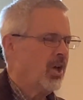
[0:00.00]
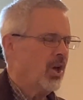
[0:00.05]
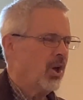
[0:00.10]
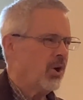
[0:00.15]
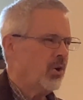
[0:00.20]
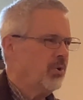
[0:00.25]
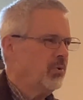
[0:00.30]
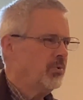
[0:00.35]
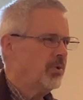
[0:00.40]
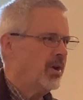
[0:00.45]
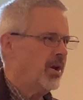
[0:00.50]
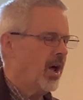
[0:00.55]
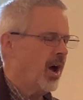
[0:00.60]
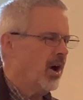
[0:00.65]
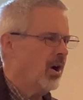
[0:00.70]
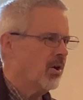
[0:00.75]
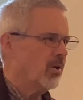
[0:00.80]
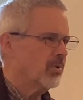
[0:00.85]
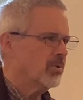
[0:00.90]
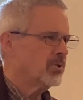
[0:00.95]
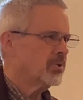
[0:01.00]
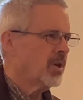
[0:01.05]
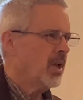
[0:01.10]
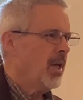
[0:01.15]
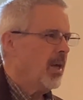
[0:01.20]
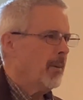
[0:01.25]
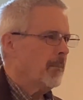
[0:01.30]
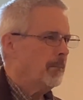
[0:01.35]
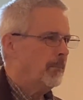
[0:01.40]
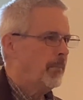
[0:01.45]
Who knows?
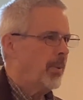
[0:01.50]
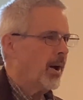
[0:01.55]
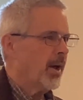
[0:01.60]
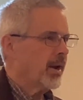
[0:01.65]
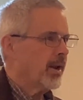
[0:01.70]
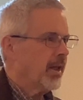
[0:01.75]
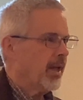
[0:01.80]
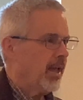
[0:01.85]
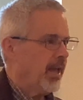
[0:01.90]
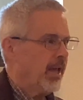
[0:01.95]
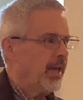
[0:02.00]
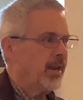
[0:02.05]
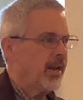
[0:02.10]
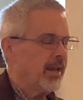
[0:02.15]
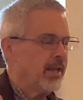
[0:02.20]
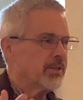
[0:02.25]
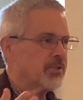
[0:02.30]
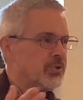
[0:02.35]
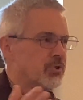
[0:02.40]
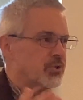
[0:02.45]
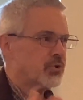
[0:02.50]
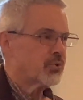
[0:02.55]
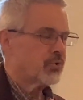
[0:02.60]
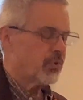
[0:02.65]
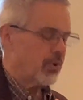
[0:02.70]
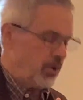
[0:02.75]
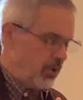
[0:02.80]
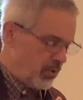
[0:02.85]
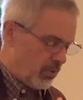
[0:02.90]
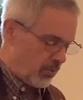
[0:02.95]
But it is
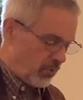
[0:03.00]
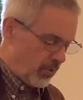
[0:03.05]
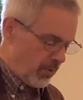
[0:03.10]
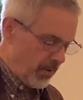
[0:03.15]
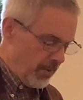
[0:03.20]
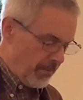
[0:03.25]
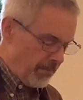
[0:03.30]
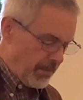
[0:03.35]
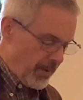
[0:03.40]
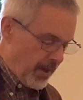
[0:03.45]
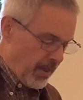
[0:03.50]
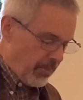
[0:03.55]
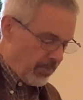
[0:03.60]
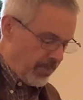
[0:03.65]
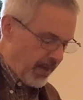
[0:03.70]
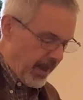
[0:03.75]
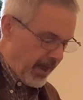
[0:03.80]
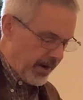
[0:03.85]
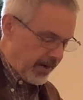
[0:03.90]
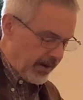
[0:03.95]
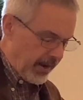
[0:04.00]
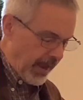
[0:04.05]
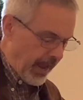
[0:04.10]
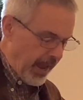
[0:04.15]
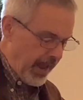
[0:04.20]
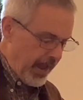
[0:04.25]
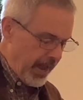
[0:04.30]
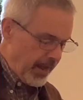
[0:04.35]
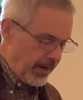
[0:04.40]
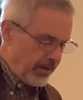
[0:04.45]
true that,
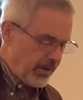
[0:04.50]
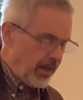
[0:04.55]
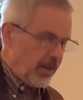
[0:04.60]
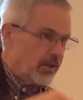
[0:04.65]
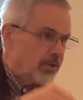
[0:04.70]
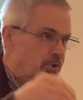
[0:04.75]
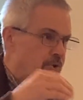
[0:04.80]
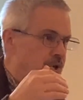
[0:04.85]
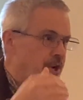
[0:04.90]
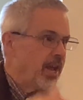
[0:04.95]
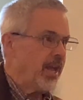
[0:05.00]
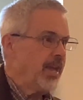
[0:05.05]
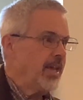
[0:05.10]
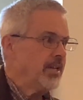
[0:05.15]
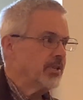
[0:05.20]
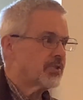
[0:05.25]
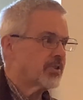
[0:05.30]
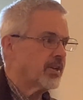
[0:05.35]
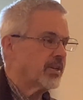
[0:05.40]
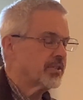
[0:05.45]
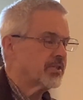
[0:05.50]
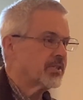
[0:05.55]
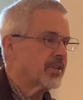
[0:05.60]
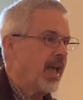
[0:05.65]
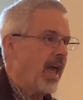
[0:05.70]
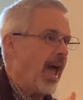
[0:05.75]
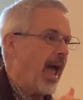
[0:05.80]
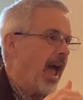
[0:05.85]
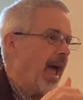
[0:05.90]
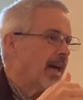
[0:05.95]
and Jesus,
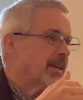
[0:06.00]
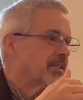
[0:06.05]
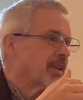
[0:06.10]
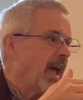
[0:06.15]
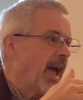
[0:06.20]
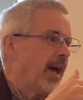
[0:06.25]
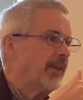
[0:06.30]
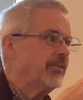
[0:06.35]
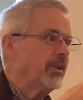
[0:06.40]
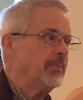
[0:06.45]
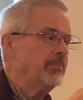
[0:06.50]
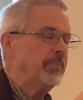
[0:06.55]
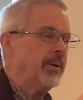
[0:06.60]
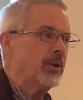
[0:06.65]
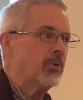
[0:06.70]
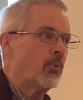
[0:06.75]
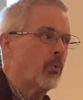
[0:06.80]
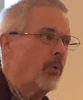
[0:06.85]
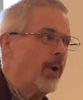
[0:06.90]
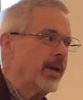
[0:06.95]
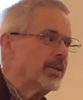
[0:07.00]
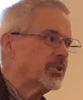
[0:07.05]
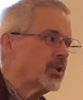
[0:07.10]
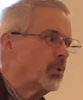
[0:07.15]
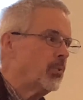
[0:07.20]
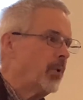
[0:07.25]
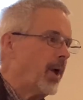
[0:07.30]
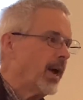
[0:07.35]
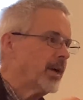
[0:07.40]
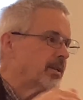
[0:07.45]
as having been
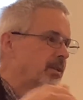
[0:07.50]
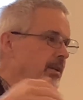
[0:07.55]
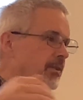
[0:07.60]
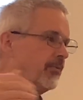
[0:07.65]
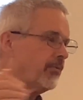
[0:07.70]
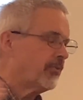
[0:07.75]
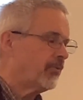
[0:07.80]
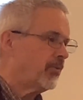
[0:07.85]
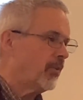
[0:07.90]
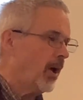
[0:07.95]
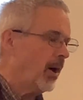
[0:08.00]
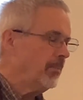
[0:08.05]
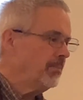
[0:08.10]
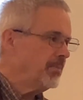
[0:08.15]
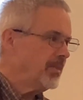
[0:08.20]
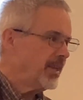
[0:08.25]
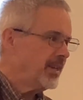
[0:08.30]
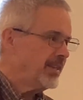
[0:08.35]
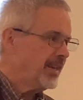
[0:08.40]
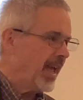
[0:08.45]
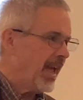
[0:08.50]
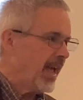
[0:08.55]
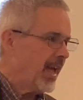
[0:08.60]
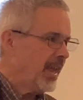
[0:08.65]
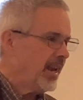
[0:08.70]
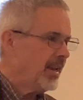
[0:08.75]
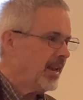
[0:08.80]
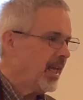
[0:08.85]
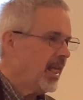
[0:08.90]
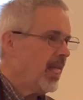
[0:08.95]
resurrected from the
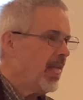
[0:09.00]
dead,